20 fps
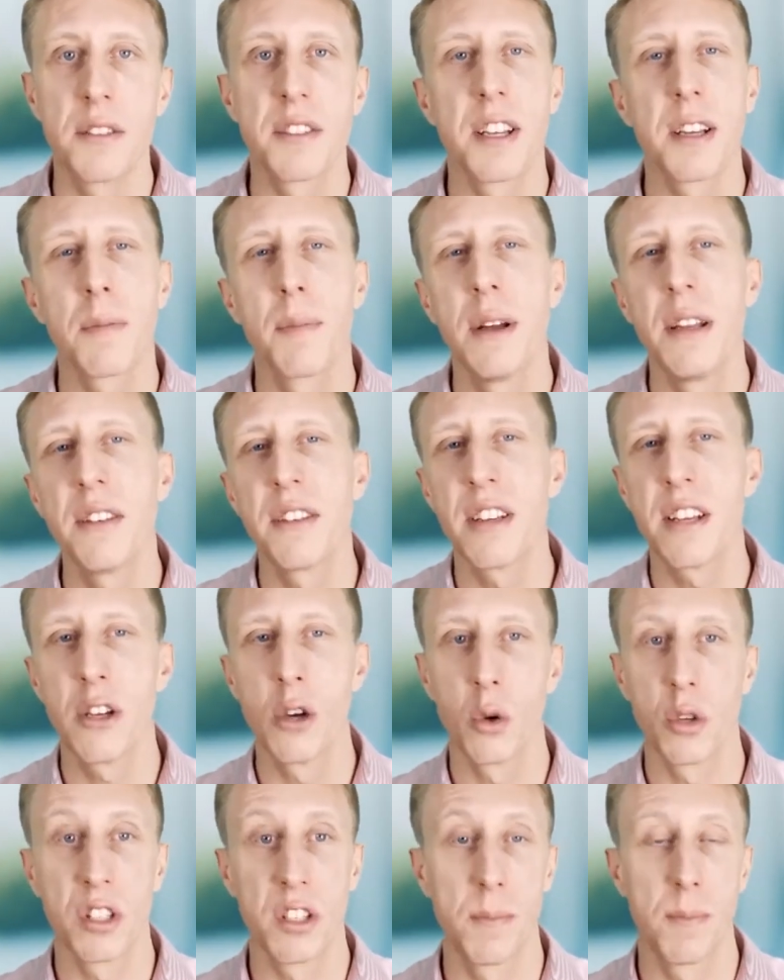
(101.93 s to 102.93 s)

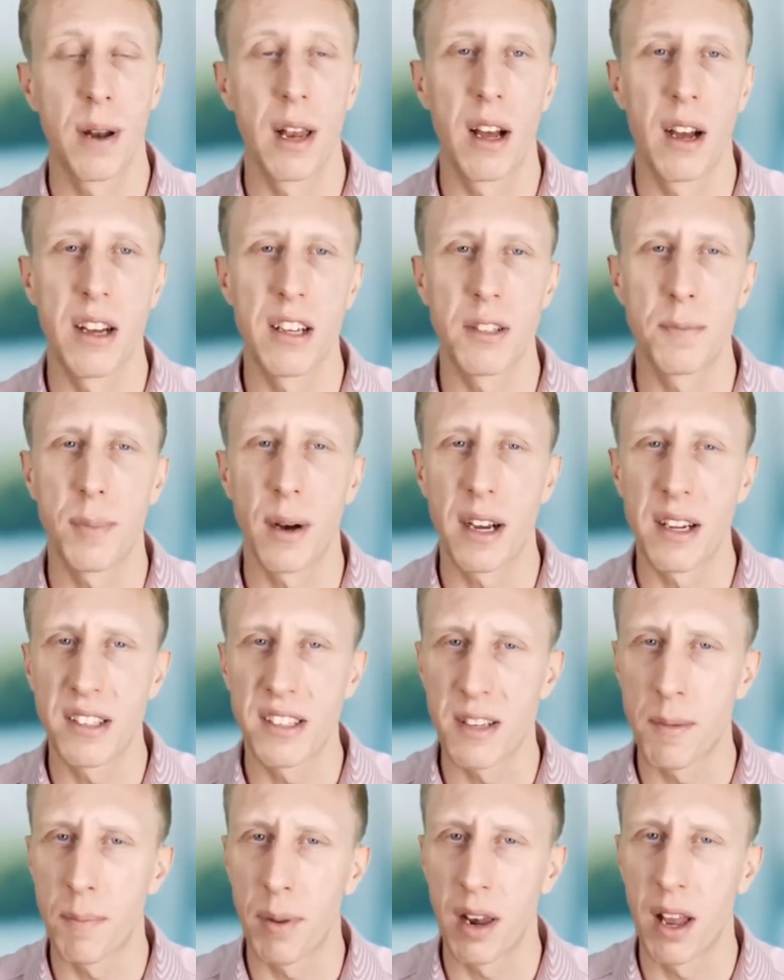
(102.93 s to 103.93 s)
Segmenting your suppliers by
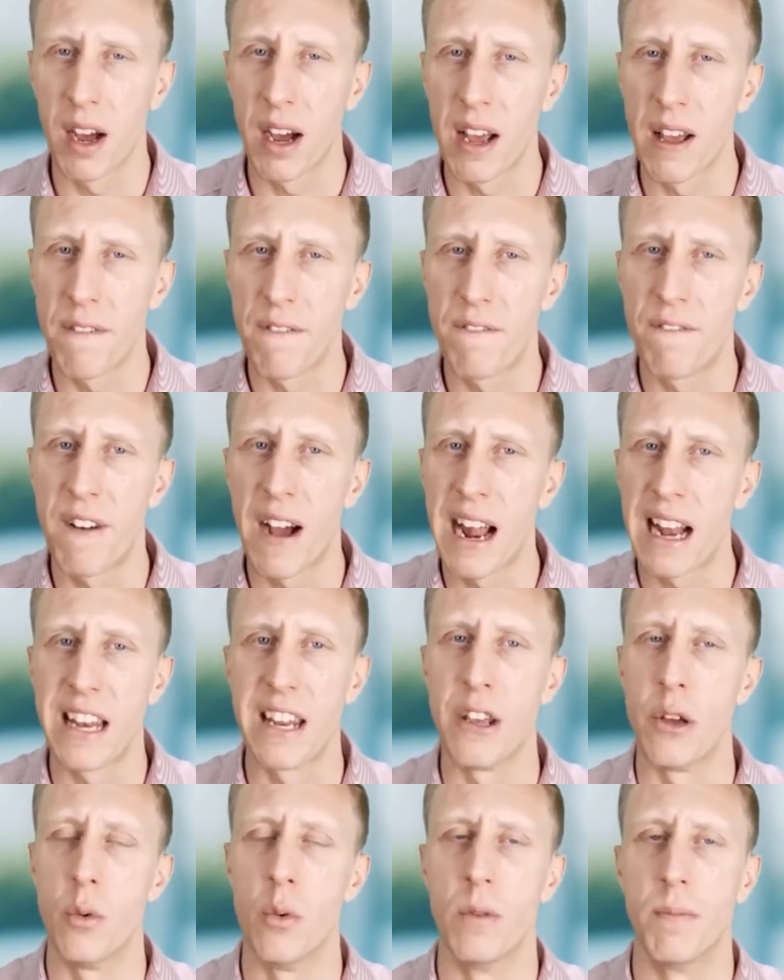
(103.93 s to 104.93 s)
supplier
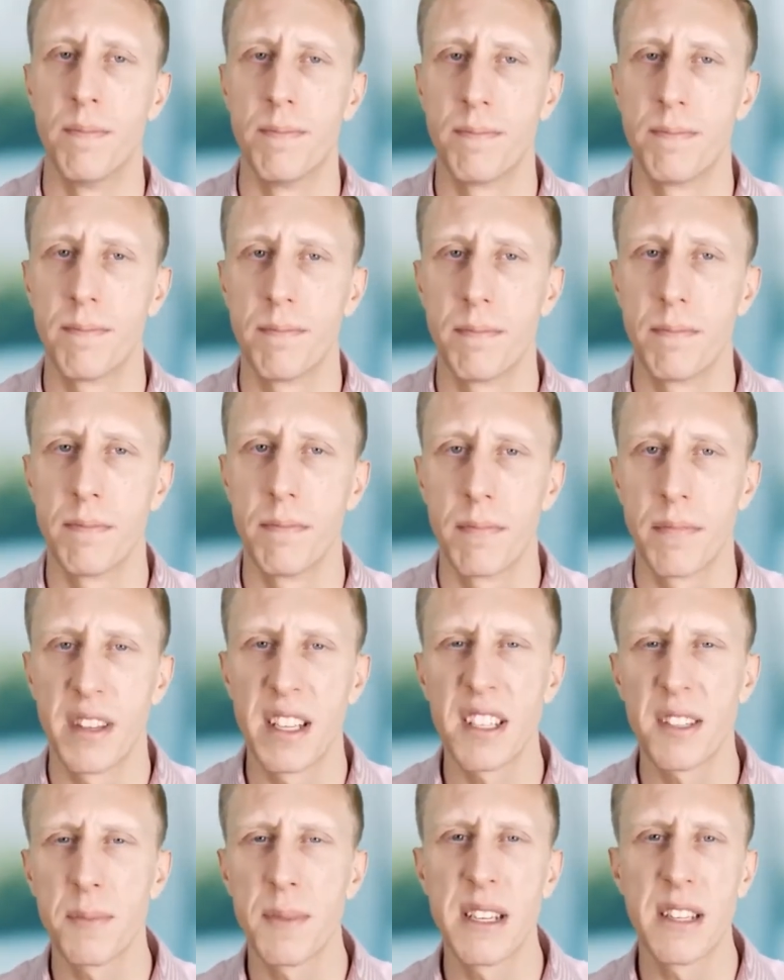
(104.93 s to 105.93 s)
value.
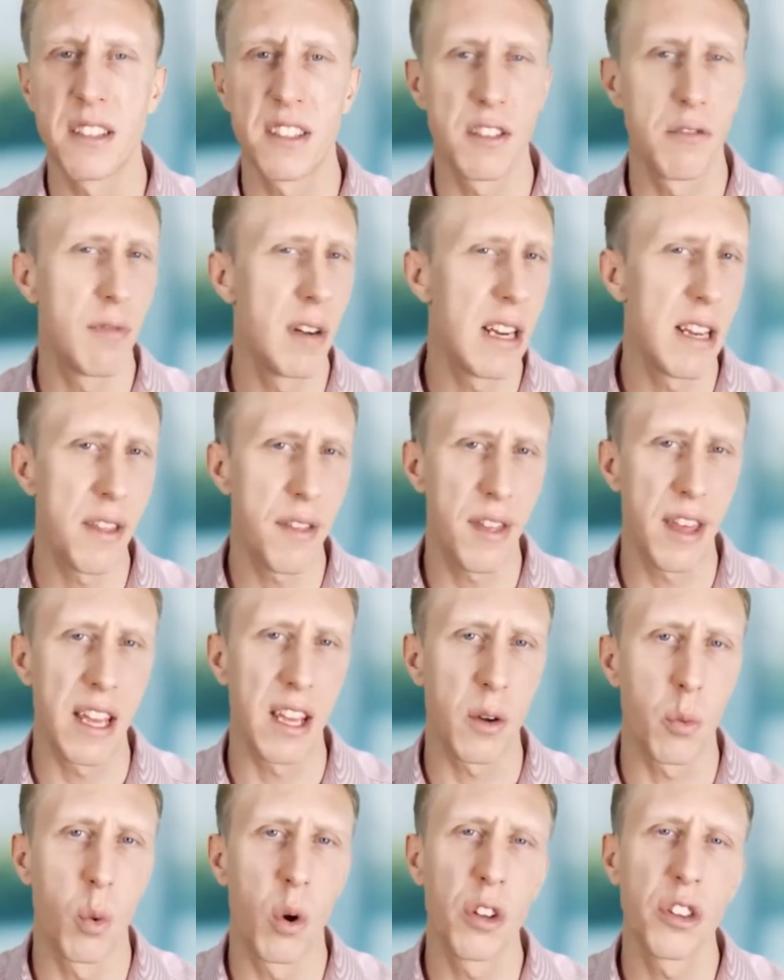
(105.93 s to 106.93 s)
This means to really
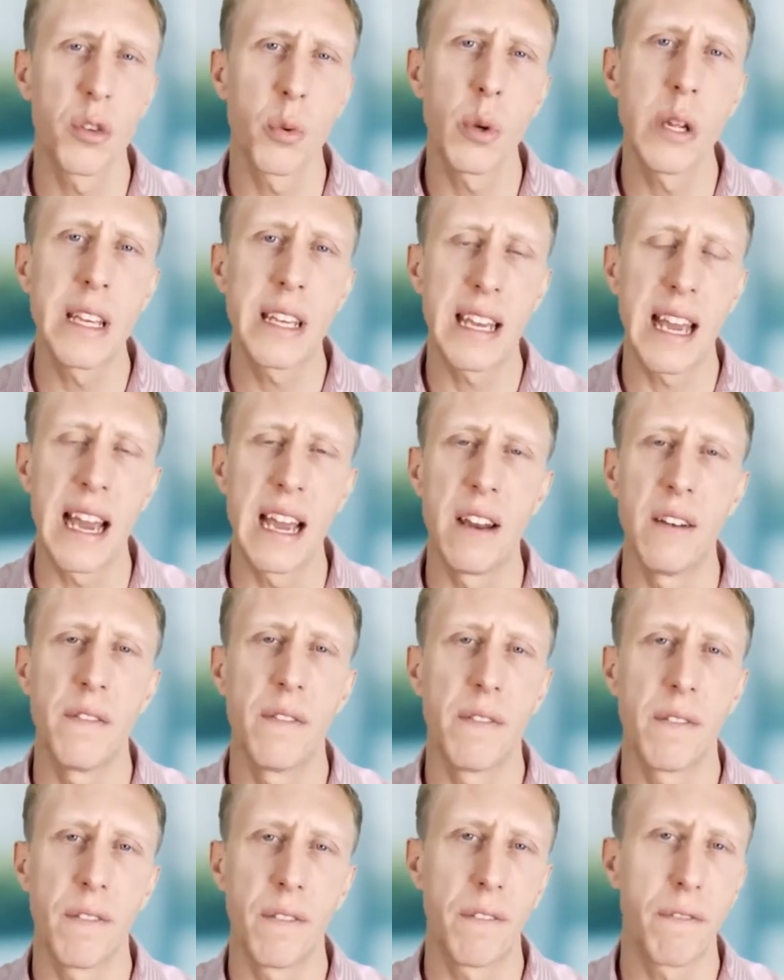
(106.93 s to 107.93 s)
think what do we get
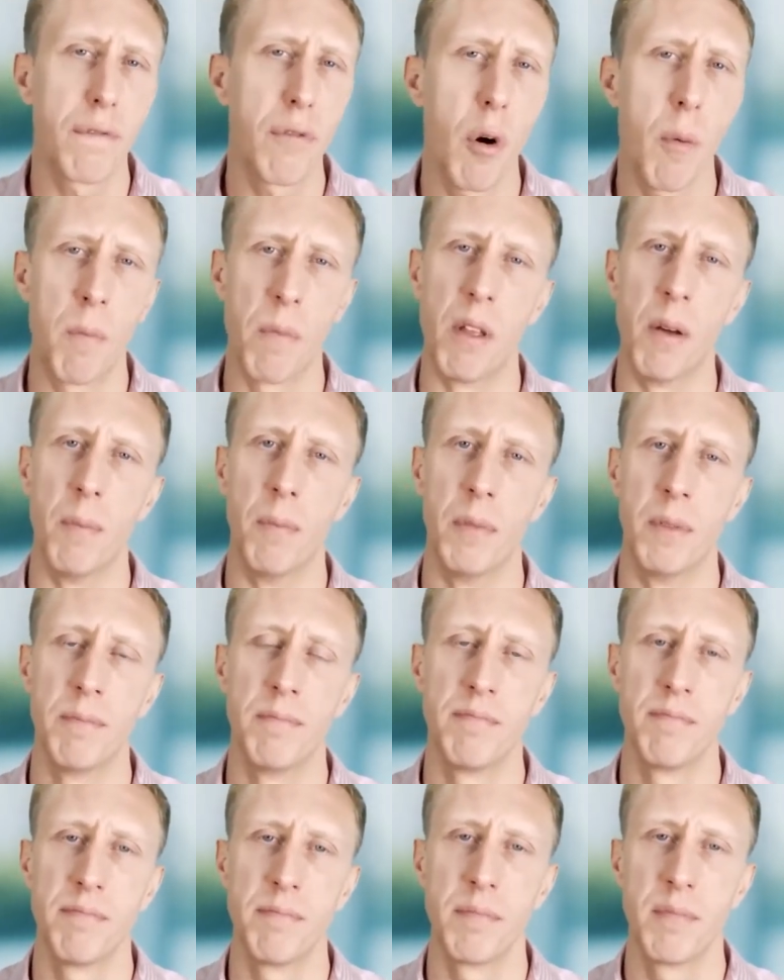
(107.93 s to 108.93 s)
from them?
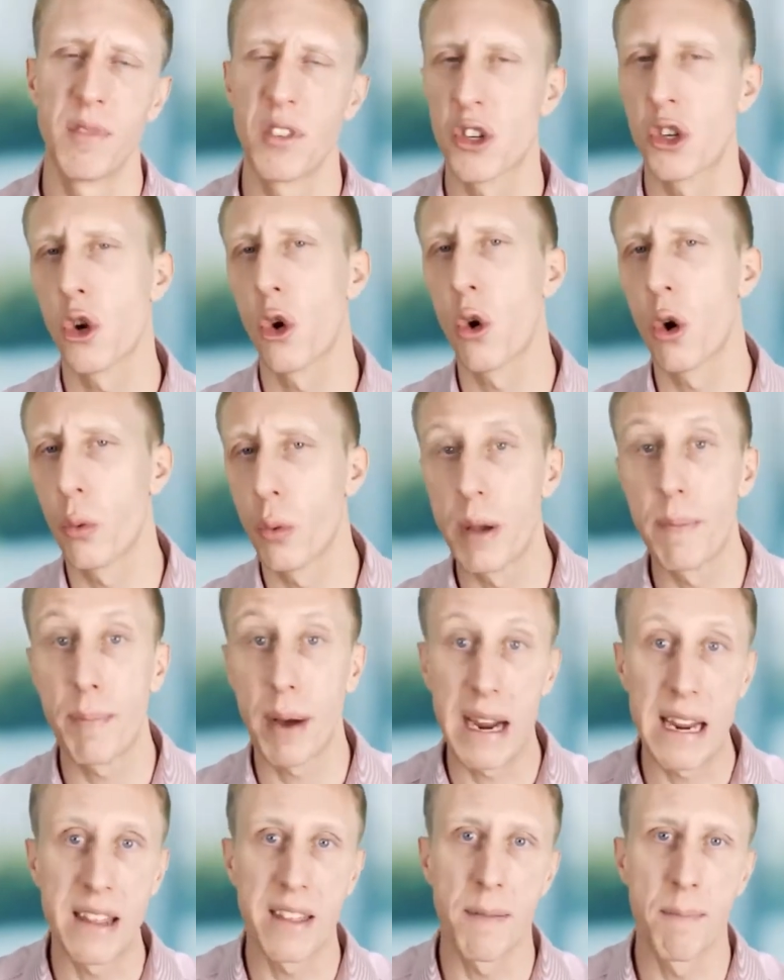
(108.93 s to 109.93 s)
Sure, we
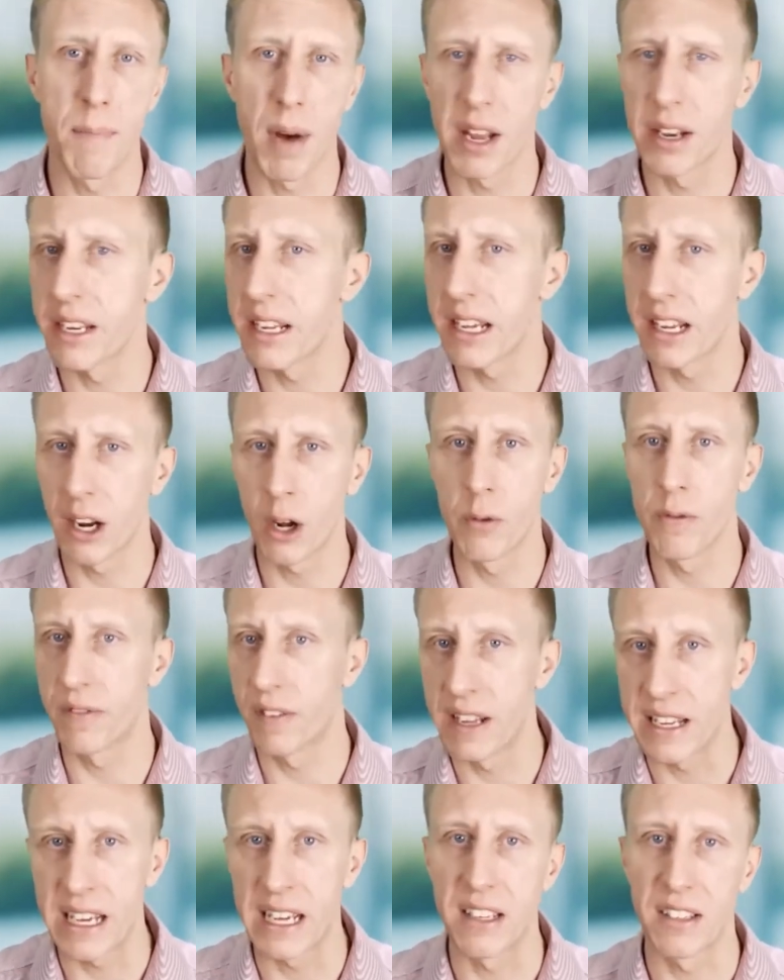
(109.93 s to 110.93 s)
pay them money and
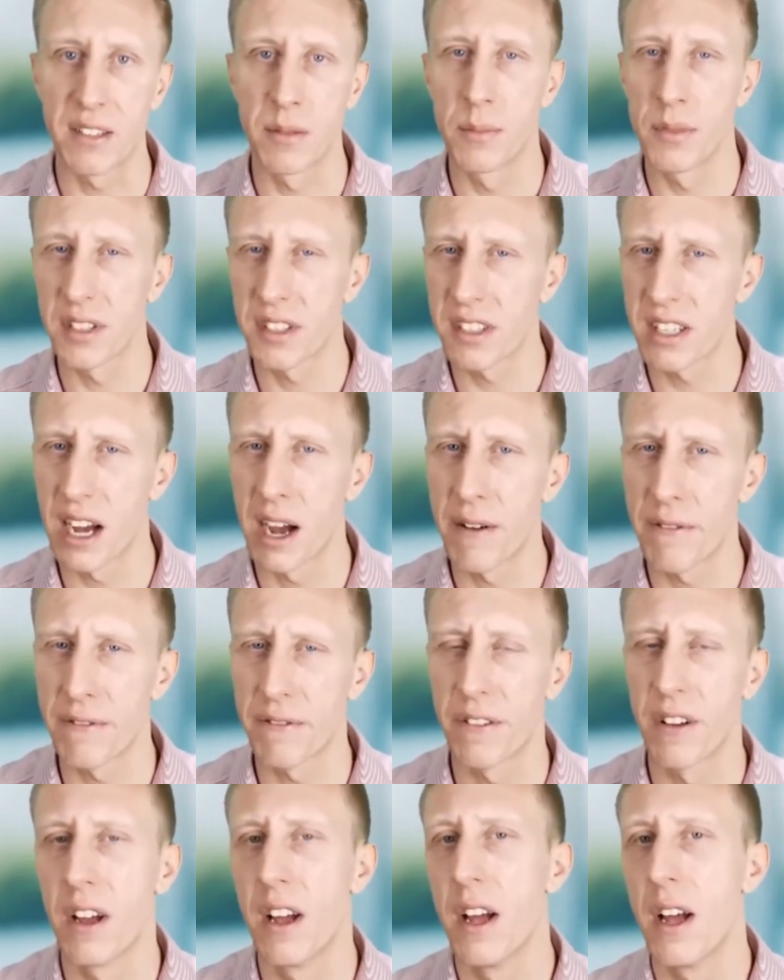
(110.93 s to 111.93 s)
hopefully get some
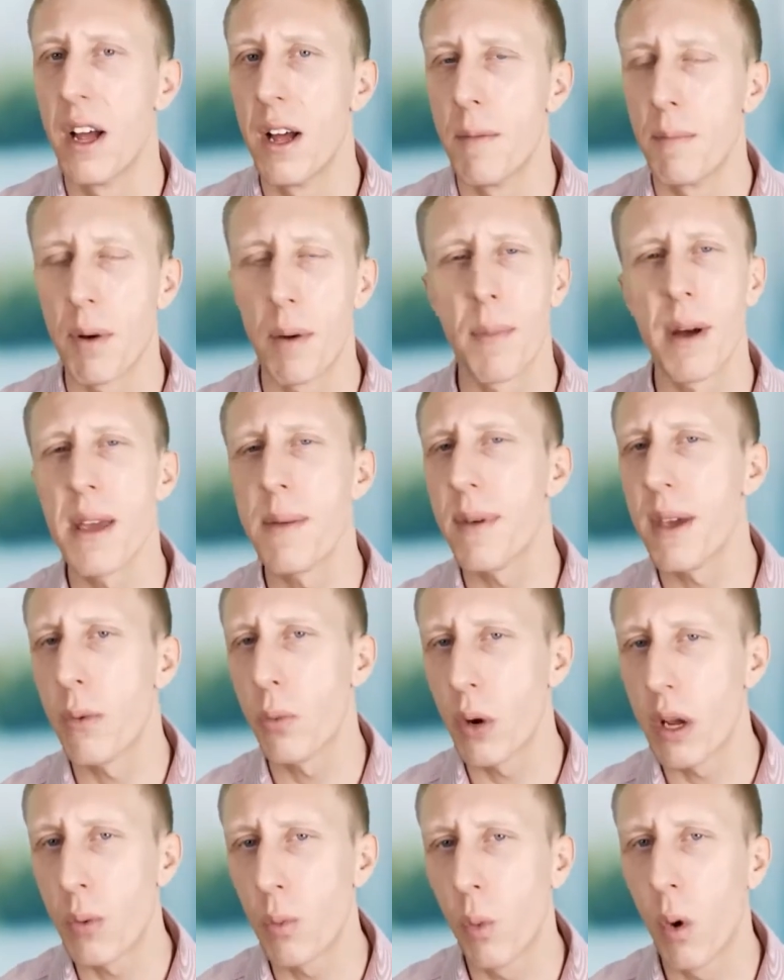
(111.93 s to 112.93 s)
stuff, but
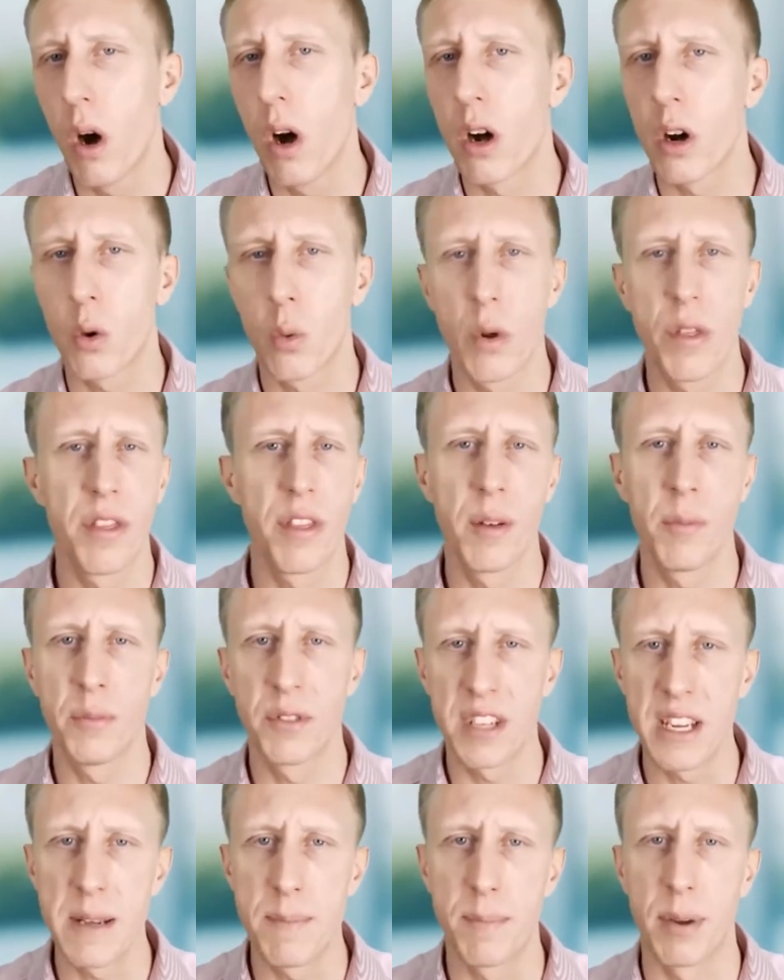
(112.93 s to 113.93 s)
maybe we work with
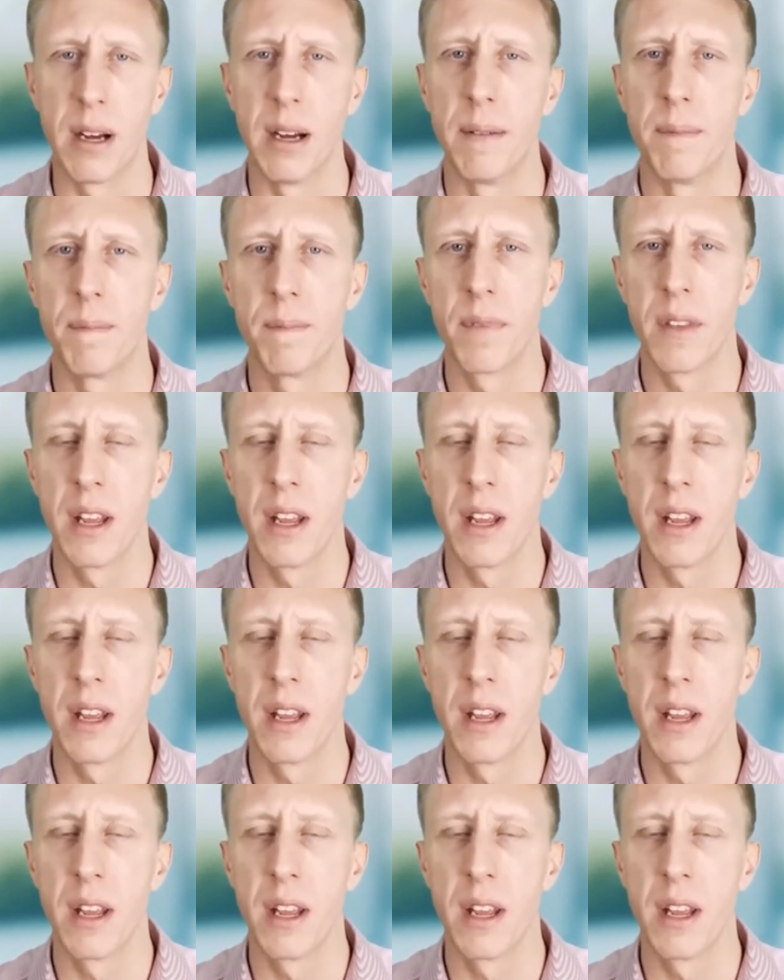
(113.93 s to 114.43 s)
them deeper.